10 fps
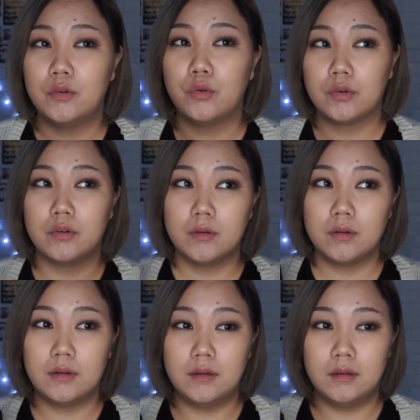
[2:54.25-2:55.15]
or
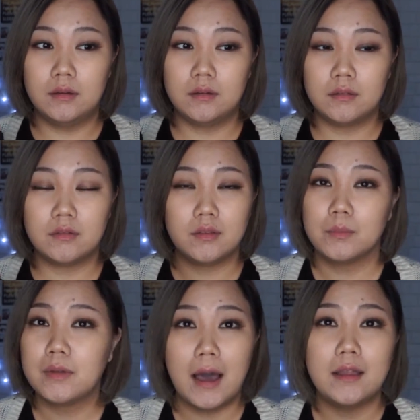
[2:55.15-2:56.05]

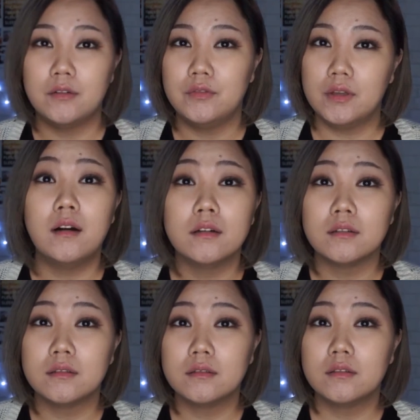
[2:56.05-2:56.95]
some kind of young